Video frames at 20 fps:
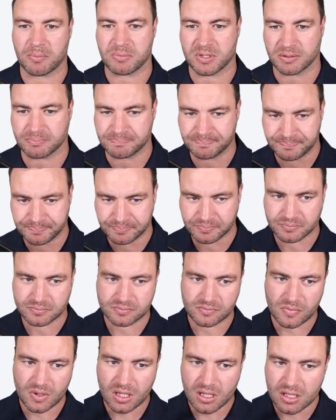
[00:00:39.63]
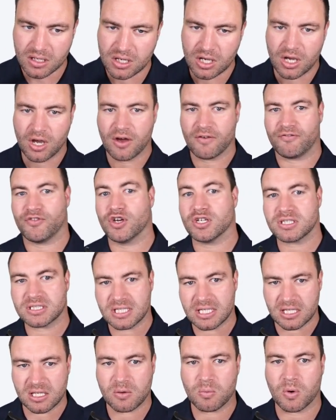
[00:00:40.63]
them. First
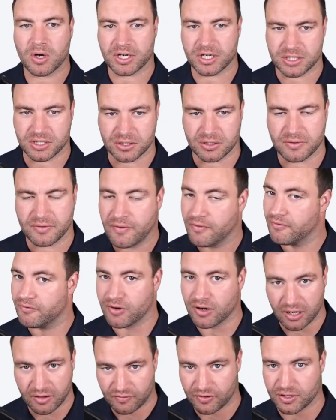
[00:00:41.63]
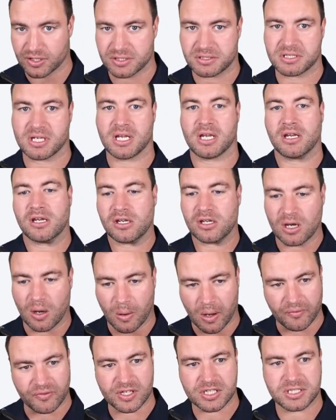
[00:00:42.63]
thing you want to do, very first thing, go
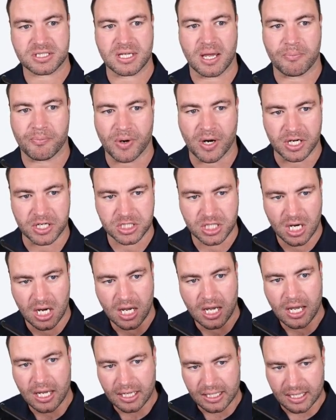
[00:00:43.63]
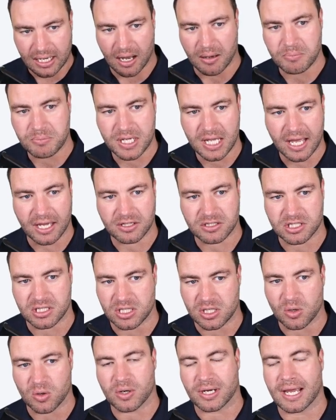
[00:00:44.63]
over to SEMrush, come down to
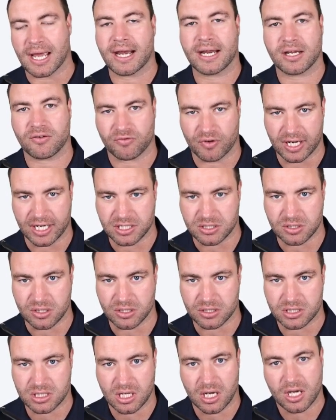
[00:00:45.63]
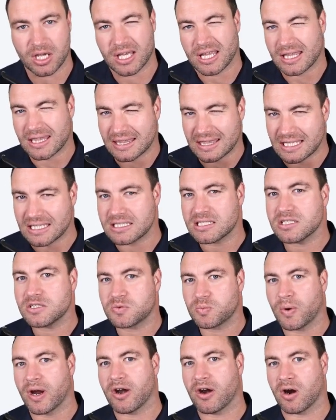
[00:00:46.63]
the organic research. This
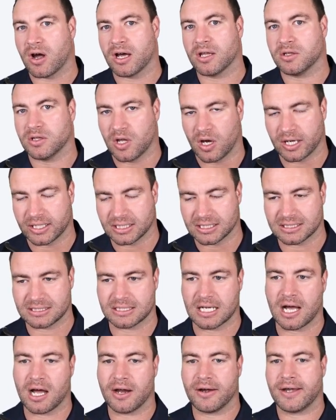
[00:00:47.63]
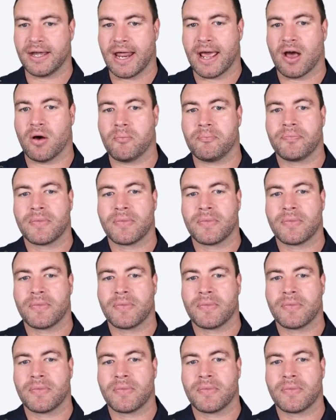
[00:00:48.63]
is where I'd like to start. Now,